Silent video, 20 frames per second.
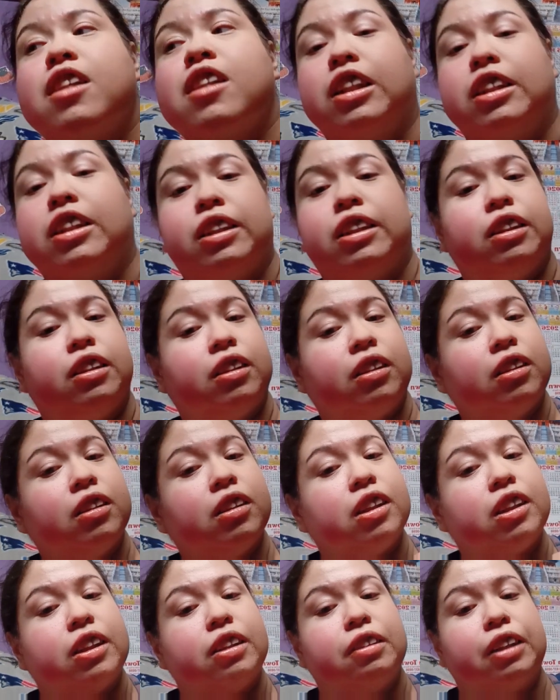Just
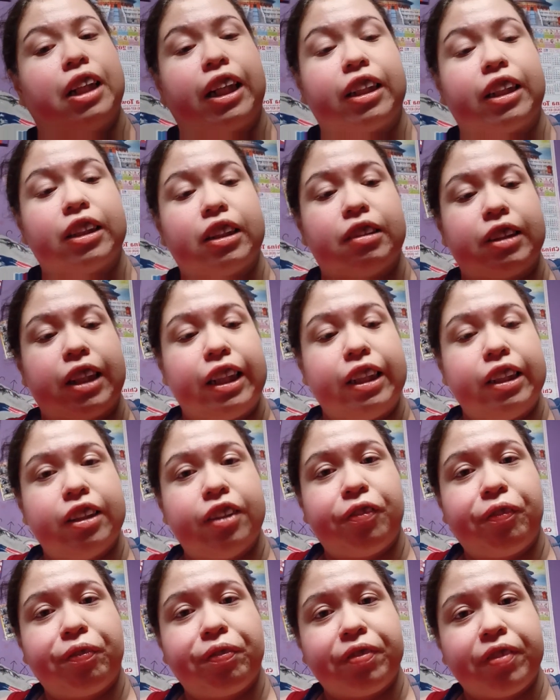to do that, okay?
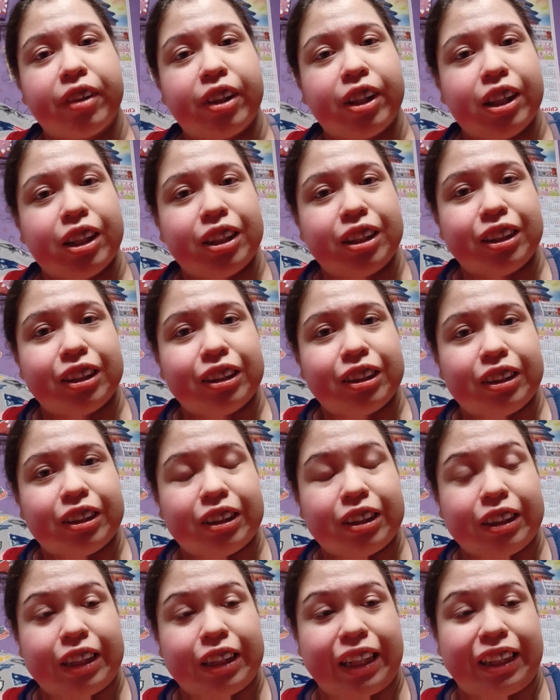
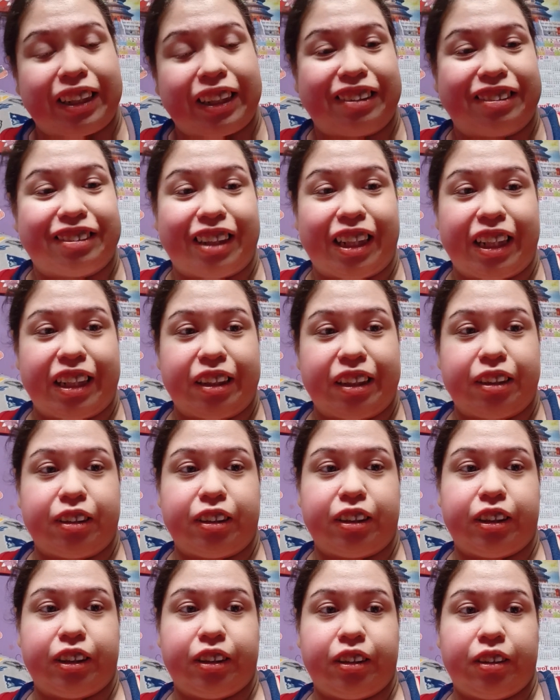Thank you, and
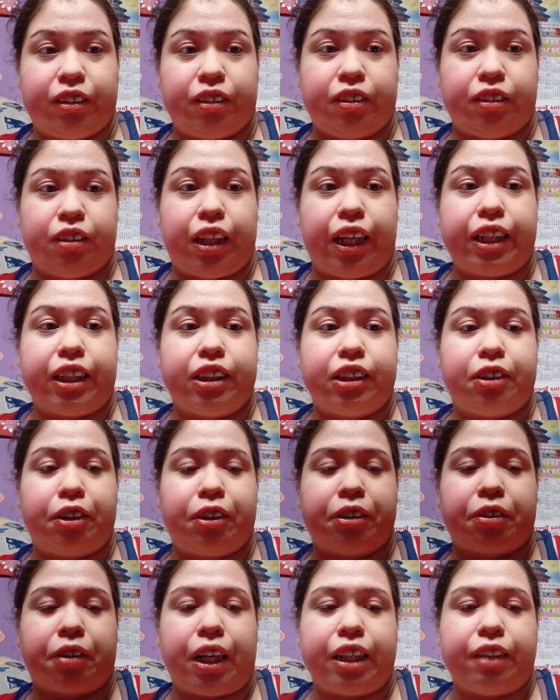like and
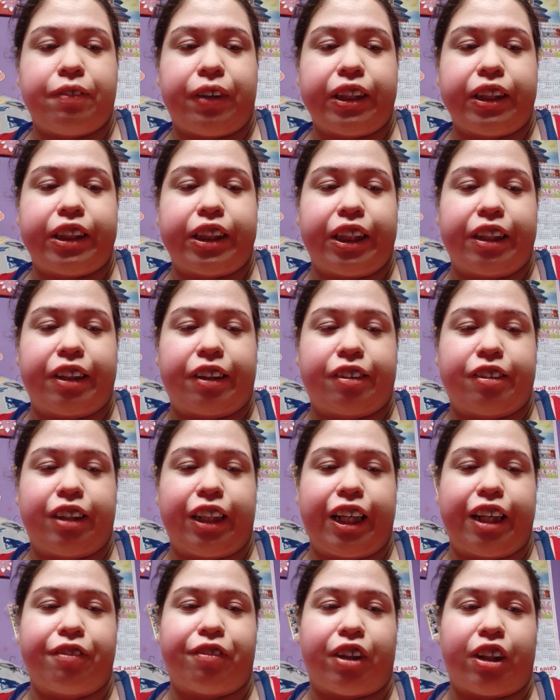subscribe to my channel
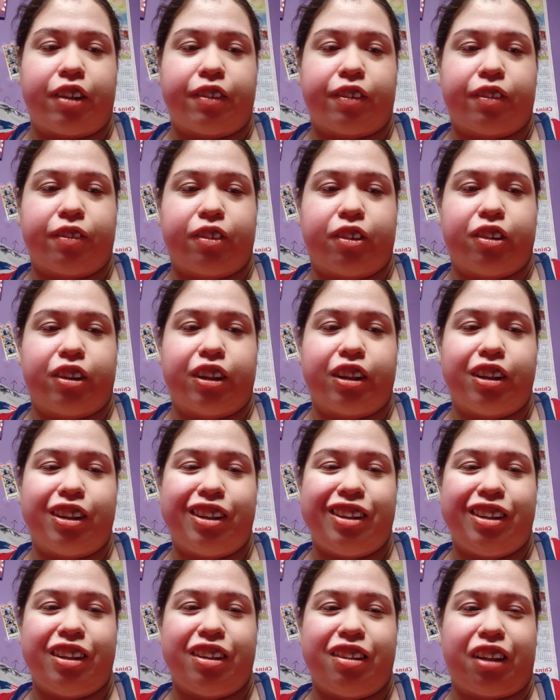and follow for more
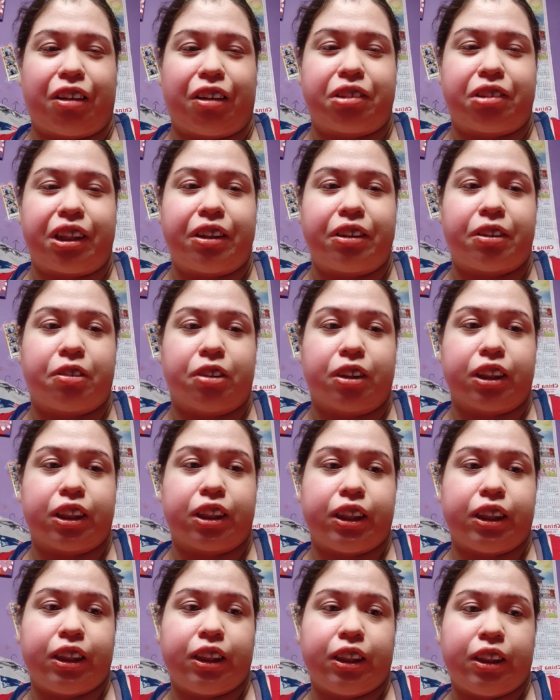lip sync
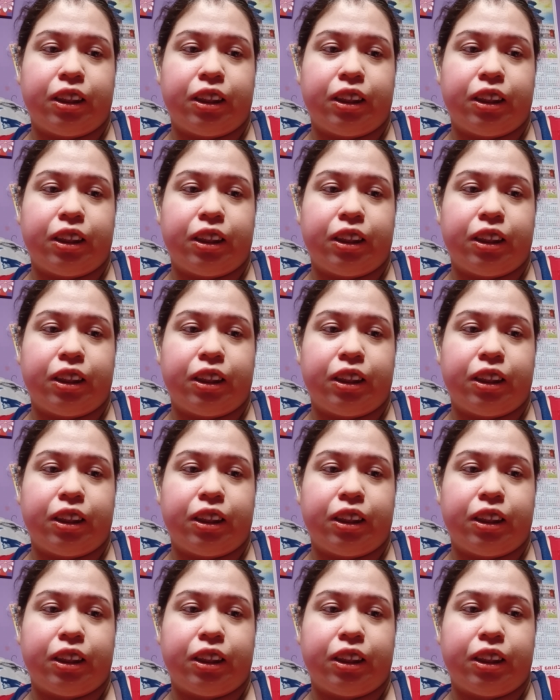shorts.